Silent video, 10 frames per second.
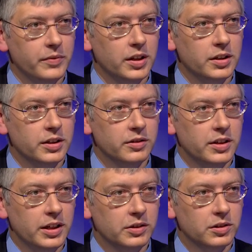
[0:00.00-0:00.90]
and the DOT
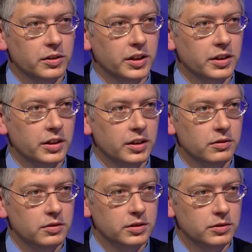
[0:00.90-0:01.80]
is looking
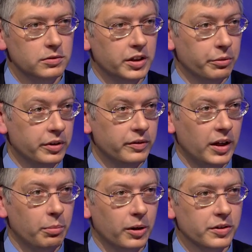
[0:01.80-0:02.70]
to get rid of
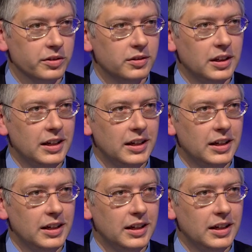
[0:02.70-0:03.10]
that parcel.